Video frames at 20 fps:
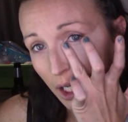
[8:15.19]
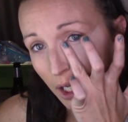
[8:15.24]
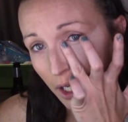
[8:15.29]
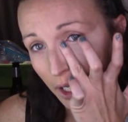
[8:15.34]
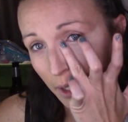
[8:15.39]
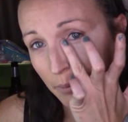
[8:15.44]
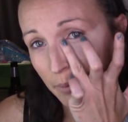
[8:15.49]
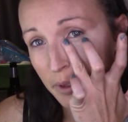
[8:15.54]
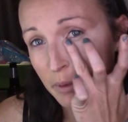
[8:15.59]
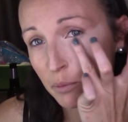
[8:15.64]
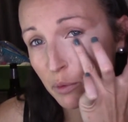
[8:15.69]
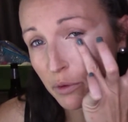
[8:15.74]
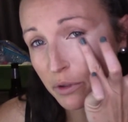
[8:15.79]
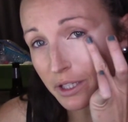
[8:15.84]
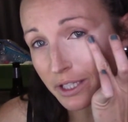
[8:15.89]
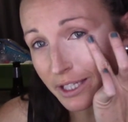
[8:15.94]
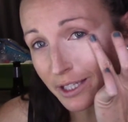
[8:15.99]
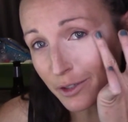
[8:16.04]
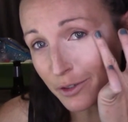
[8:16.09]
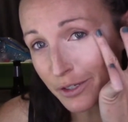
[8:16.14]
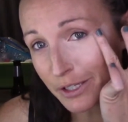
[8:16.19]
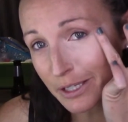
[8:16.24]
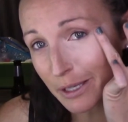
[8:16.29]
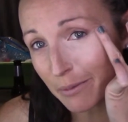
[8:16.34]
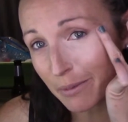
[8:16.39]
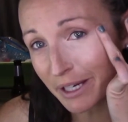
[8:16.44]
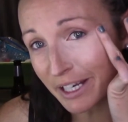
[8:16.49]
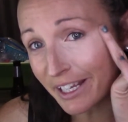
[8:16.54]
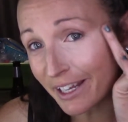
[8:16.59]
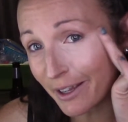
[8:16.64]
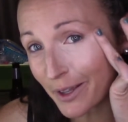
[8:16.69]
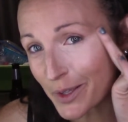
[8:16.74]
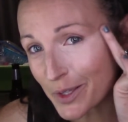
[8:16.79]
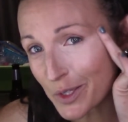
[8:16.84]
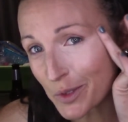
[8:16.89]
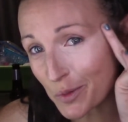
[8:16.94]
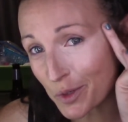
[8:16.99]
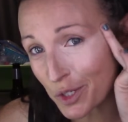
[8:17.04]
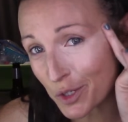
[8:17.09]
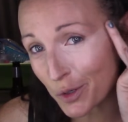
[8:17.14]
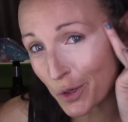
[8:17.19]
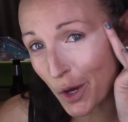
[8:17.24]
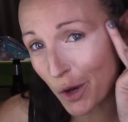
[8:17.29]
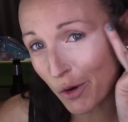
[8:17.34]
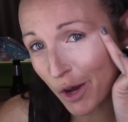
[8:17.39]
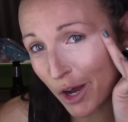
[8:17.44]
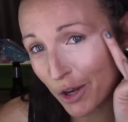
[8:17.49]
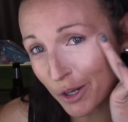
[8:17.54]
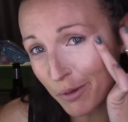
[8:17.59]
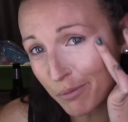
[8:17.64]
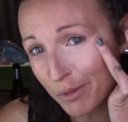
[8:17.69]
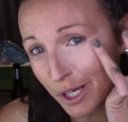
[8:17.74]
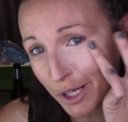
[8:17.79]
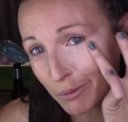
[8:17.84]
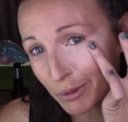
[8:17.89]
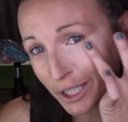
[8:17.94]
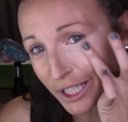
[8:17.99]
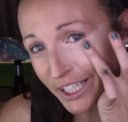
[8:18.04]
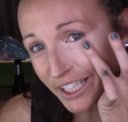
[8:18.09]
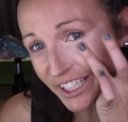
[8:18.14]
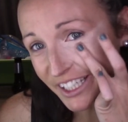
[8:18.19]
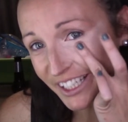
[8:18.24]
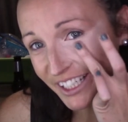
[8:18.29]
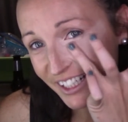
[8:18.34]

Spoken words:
And people think you're somebody else when you go out in public.